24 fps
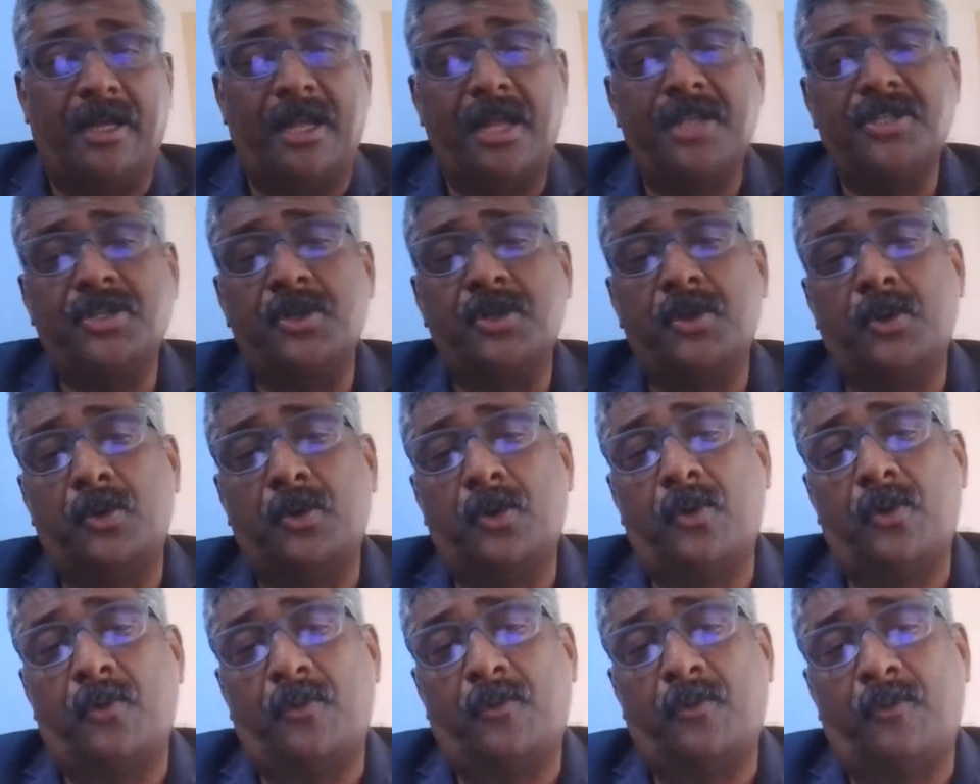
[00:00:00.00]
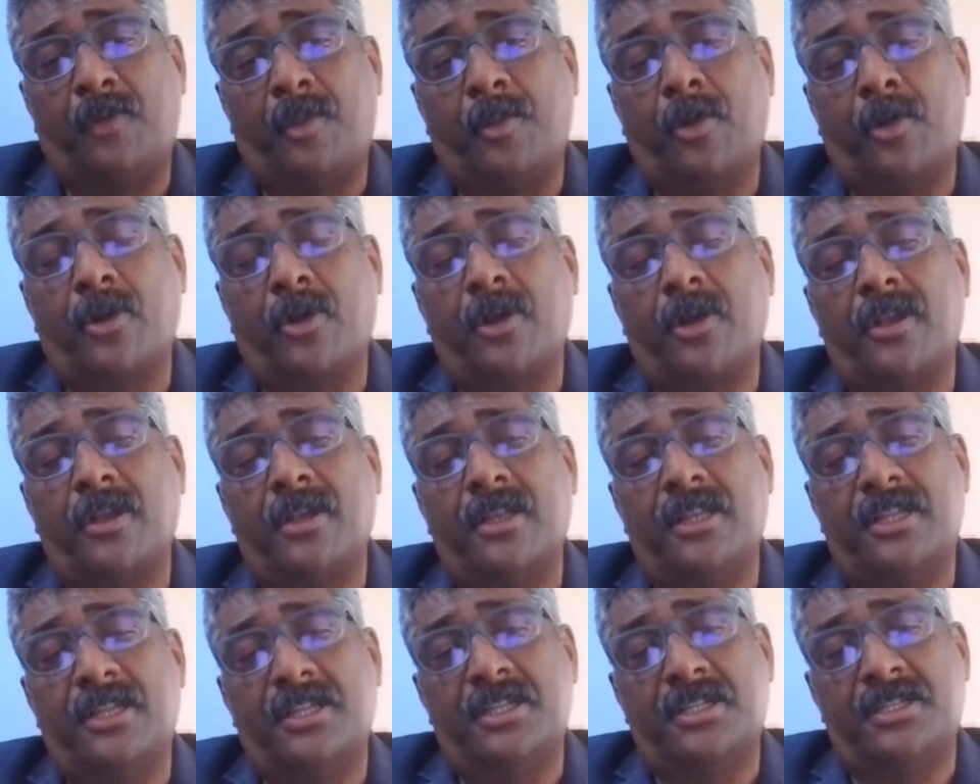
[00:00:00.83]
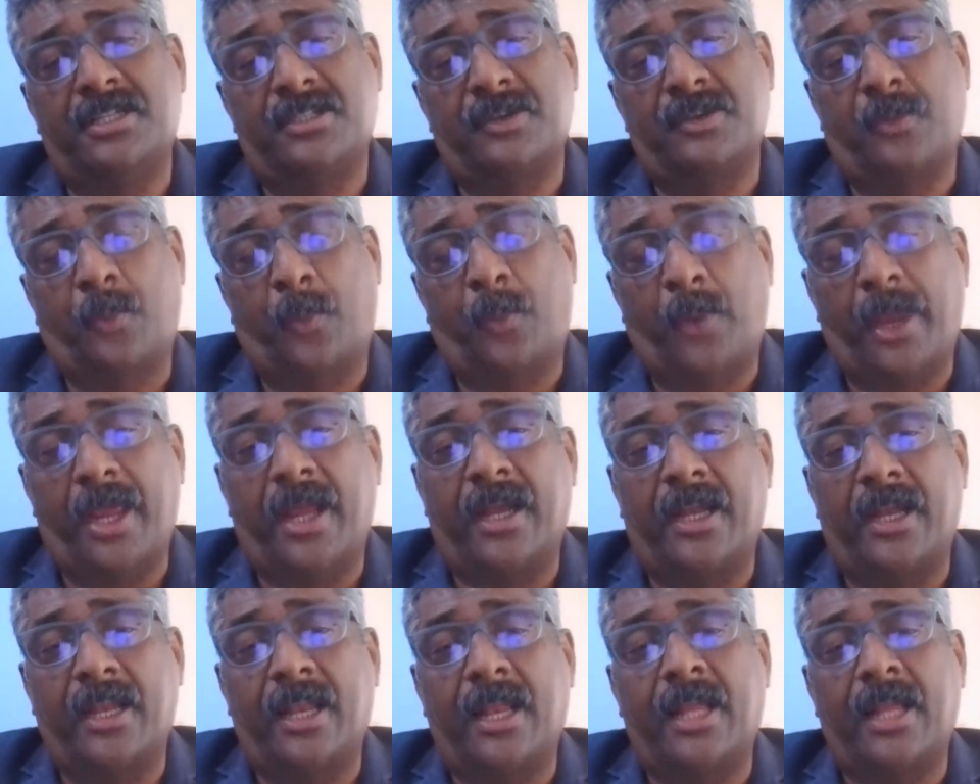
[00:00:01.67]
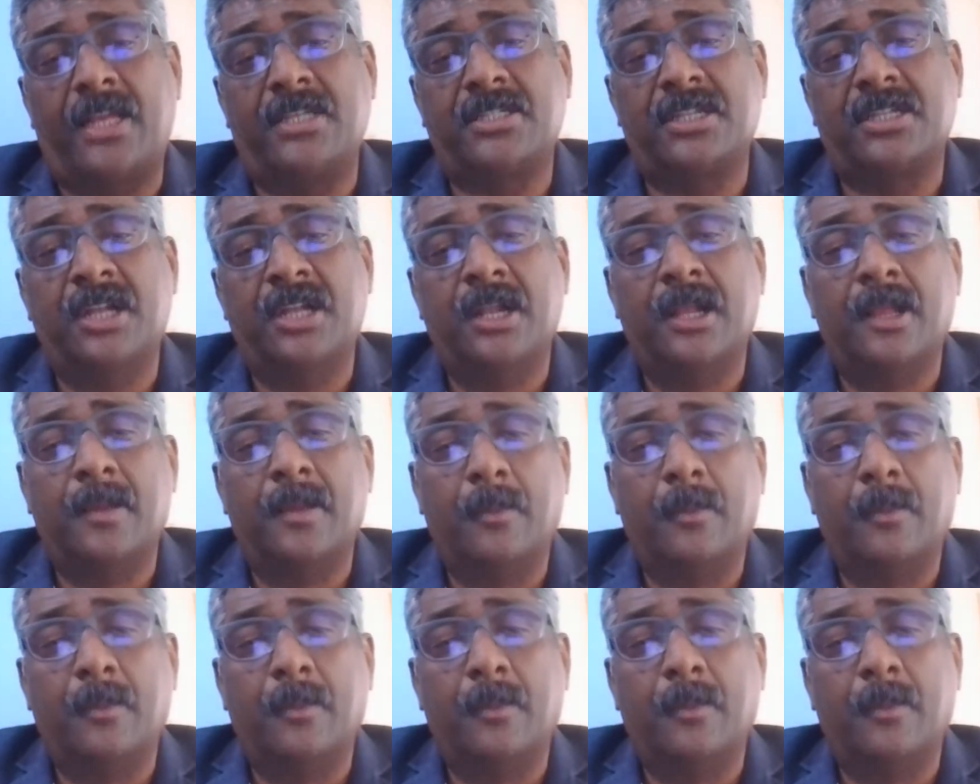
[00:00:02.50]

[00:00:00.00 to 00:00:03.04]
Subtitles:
As you know, fibocan is we analyze